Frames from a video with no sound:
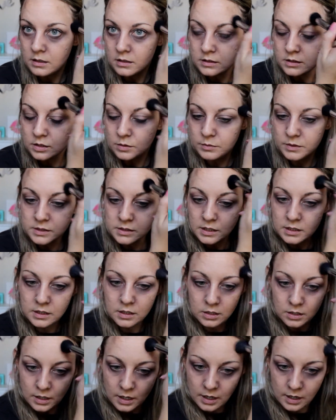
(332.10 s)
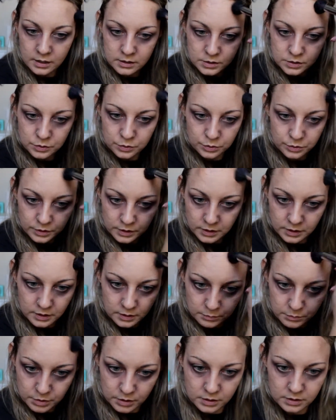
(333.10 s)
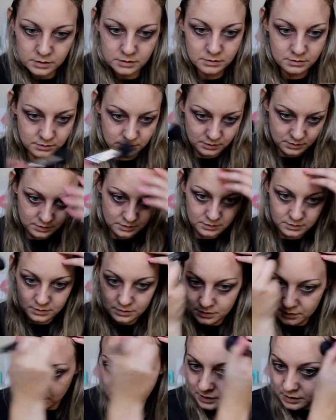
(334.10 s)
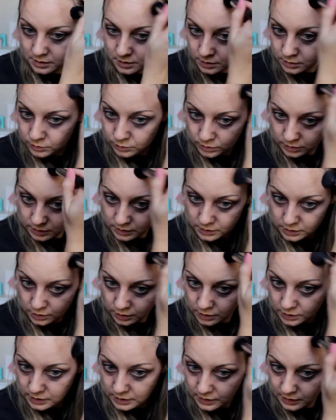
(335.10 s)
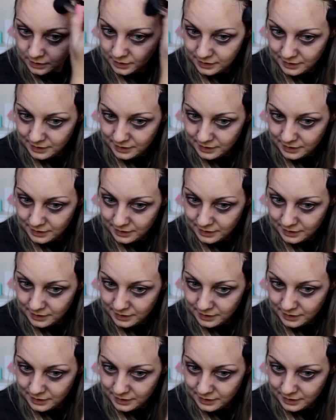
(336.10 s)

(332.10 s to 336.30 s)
It's almost like you're contouring, but this looks really dirty.